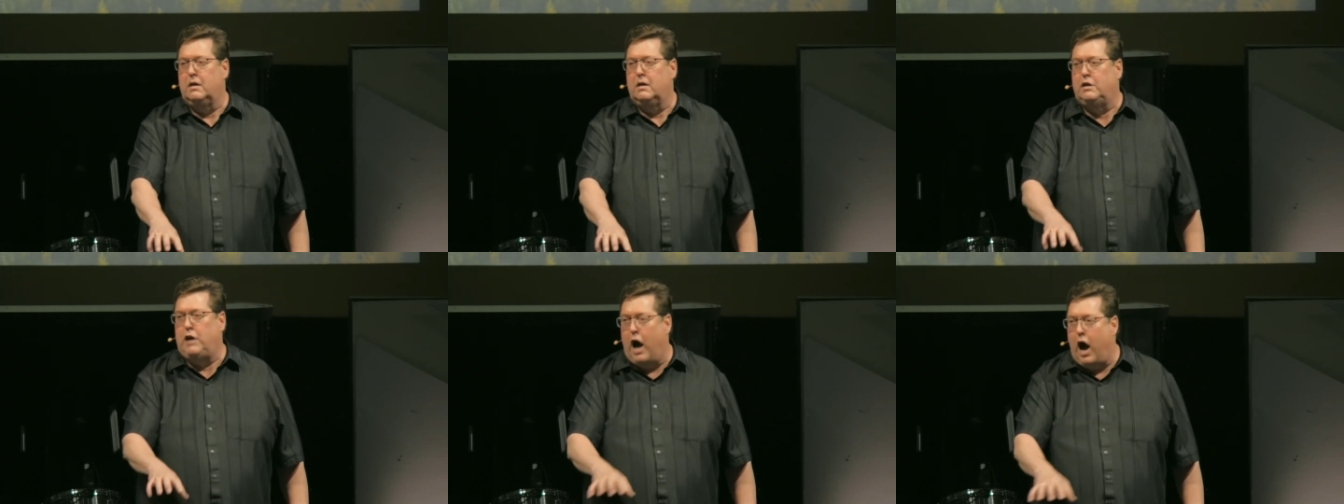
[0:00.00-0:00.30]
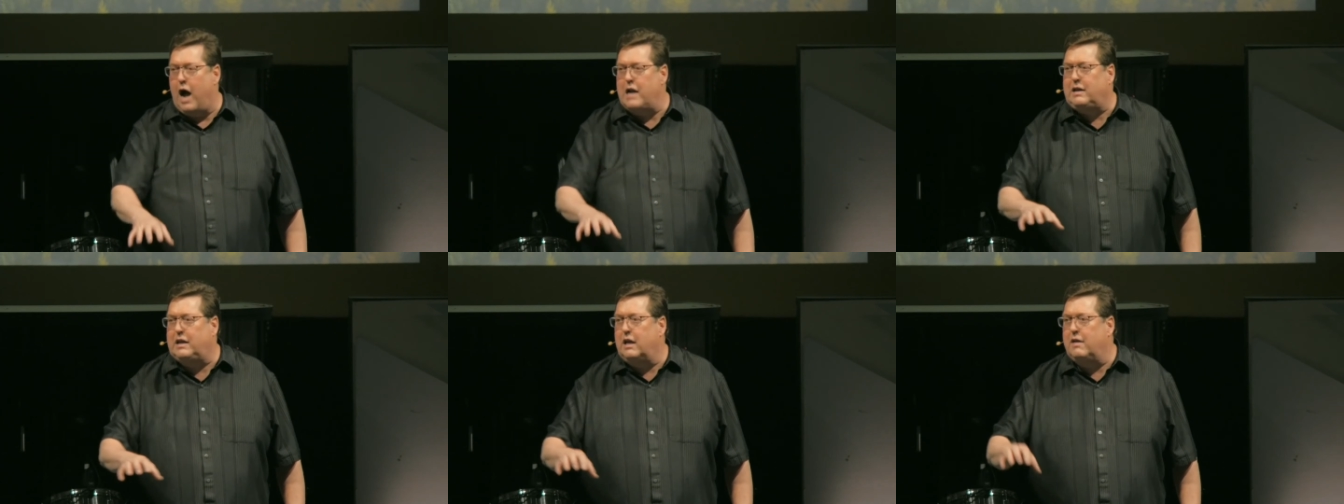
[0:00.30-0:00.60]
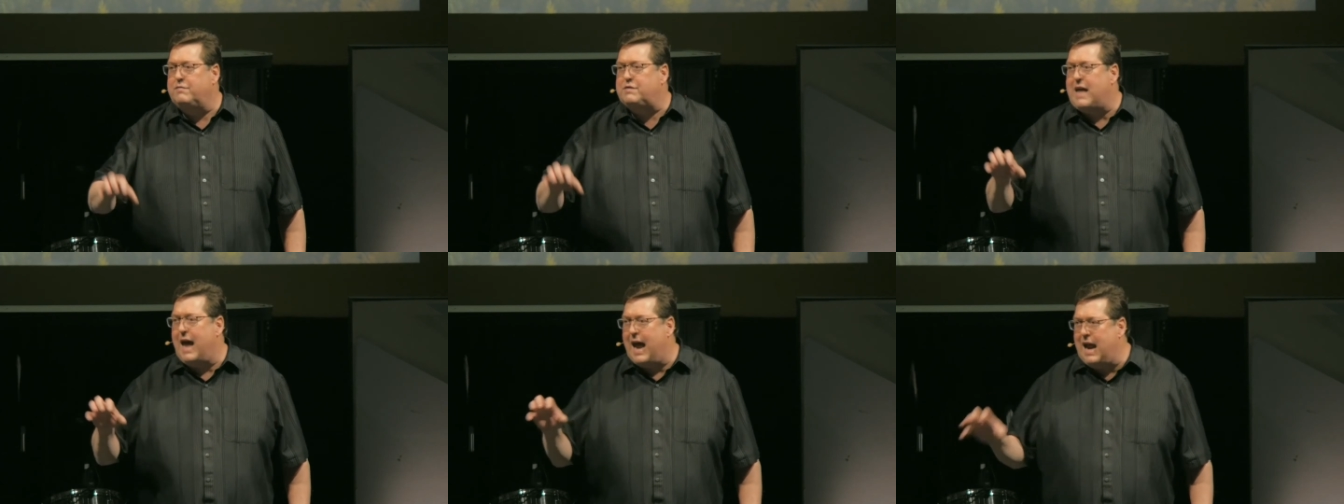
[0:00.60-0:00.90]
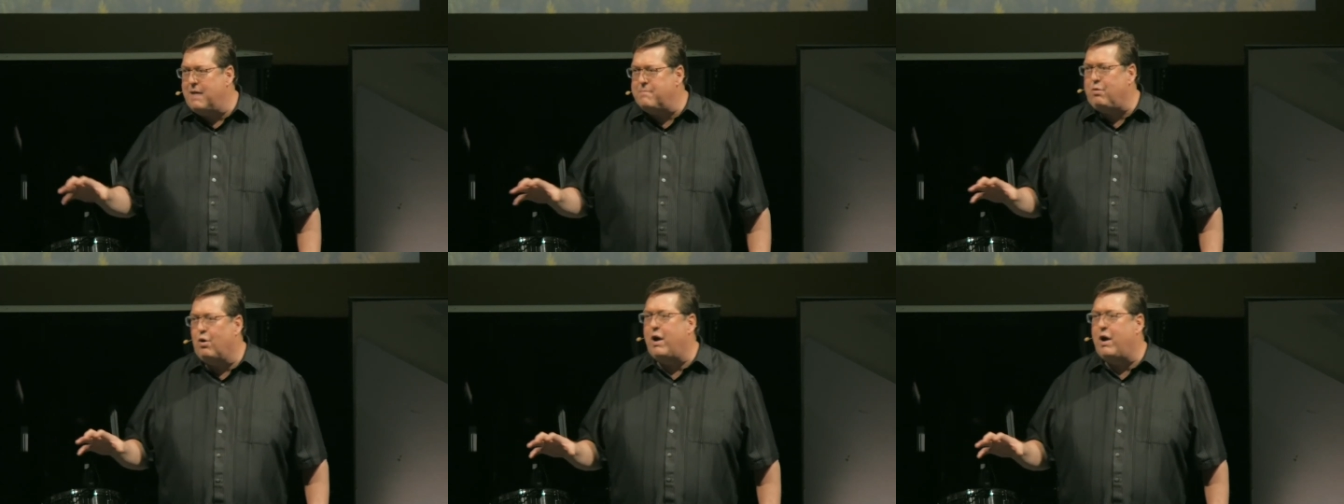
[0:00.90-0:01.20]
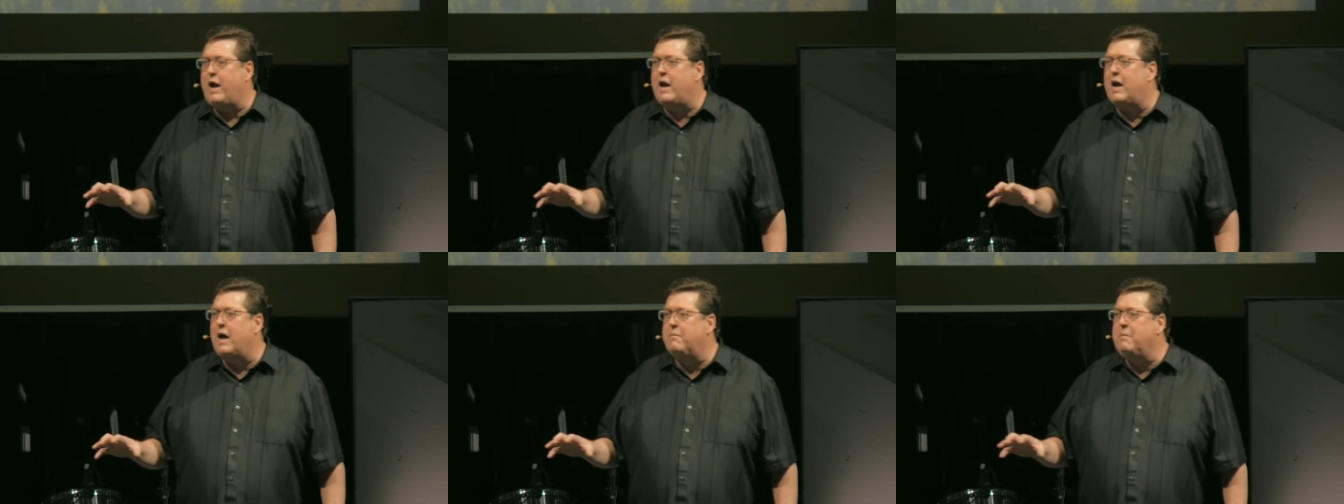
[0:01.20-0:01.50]
God gives
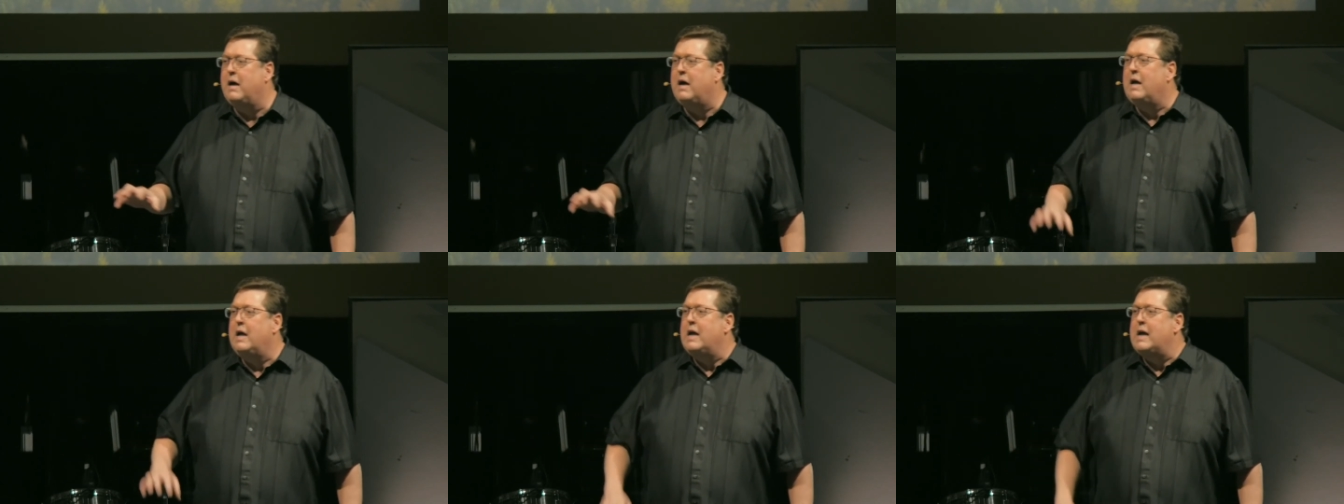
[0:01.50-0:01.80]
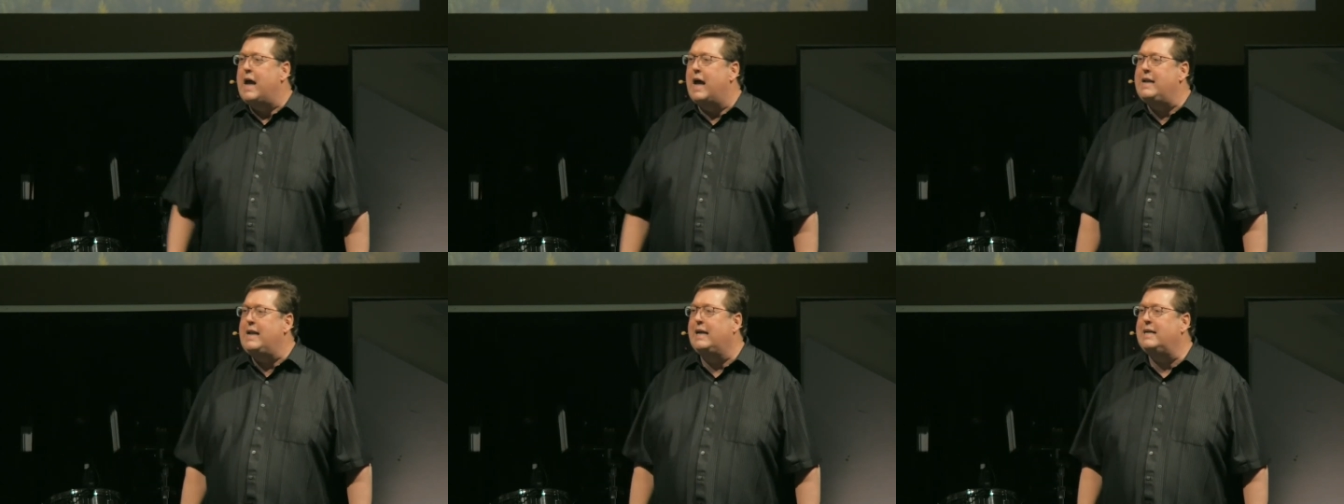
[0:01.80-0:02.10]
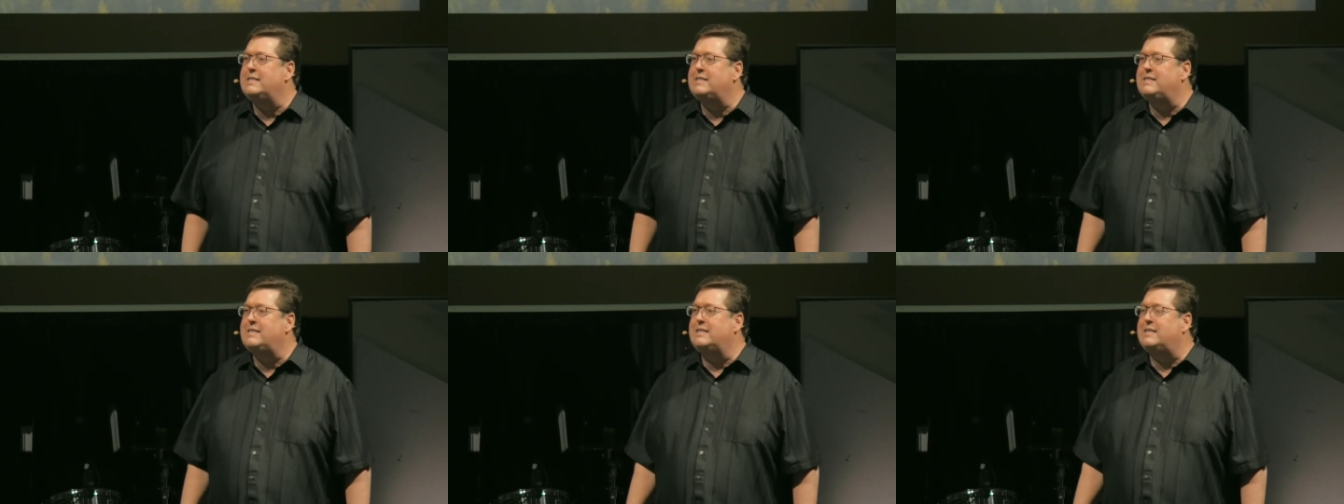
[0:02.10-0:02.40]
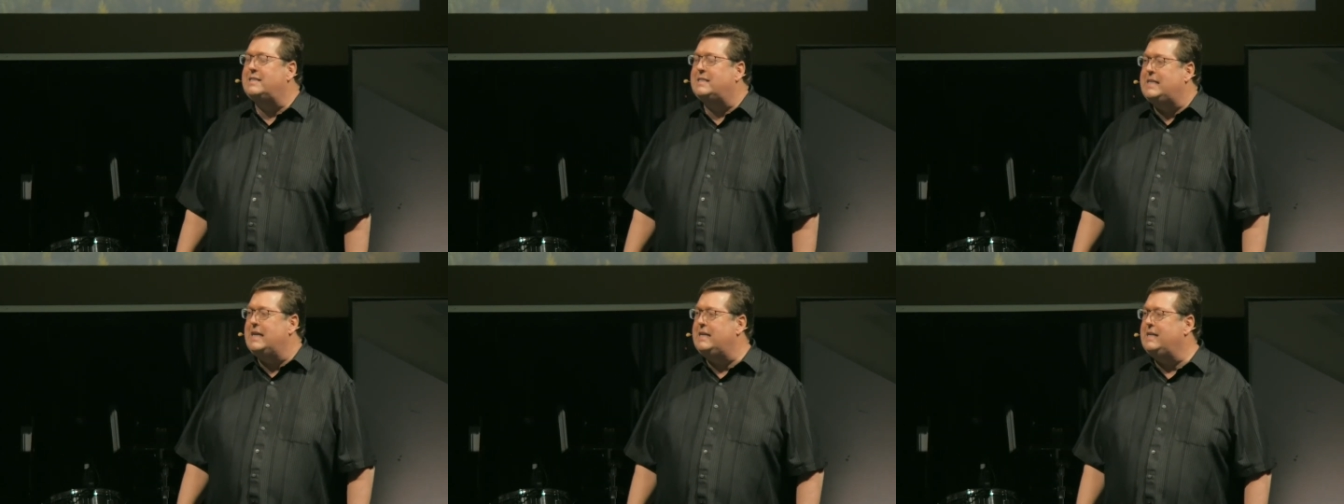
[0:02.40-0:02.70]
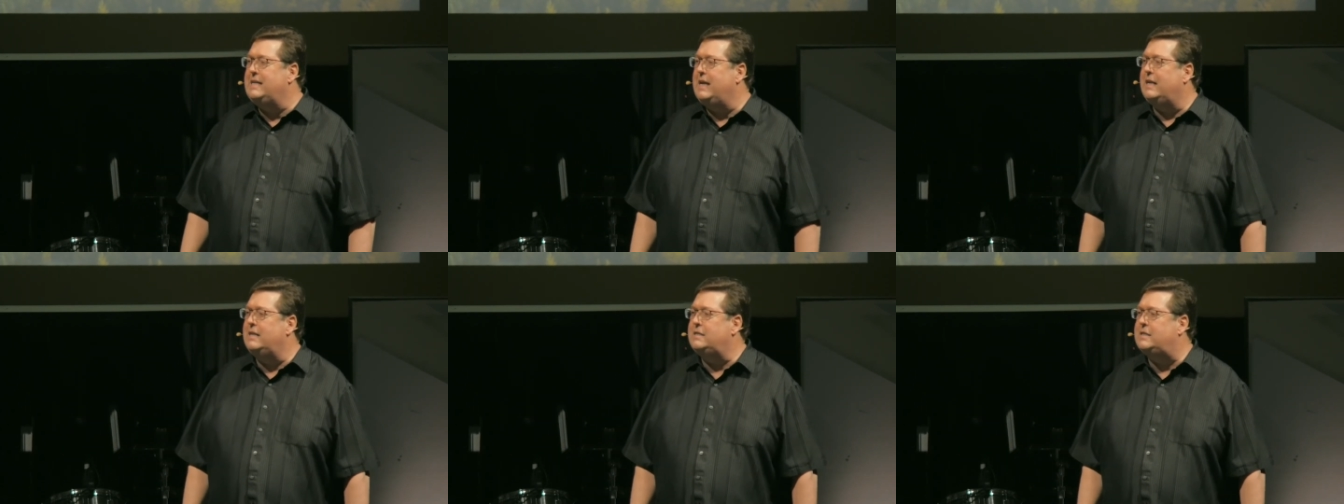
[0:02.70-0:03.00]
Abraham and his
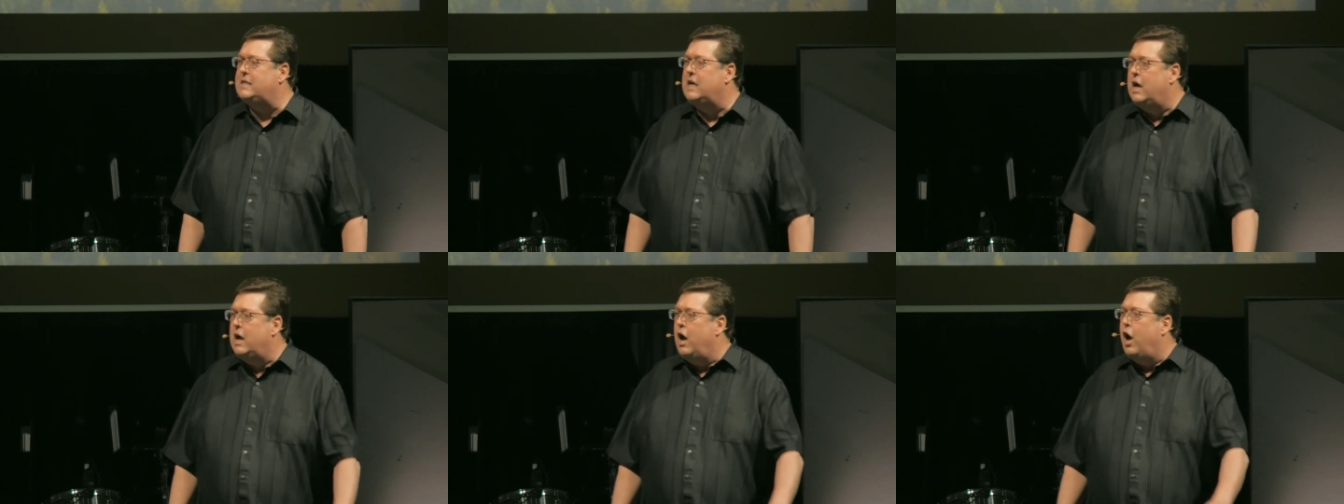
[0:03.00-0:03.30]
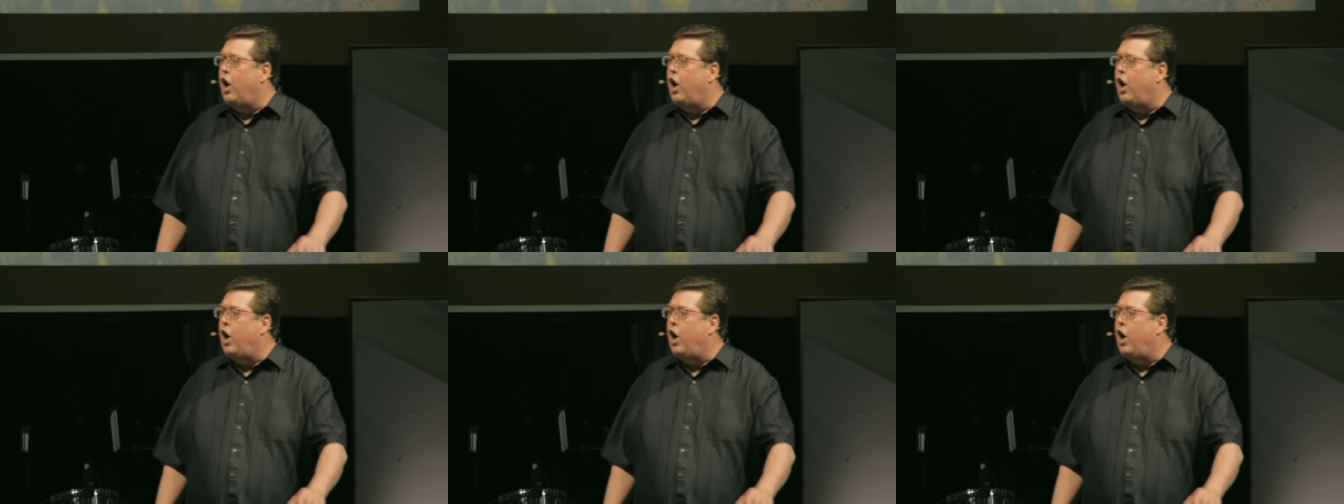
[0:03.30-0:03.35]
descendants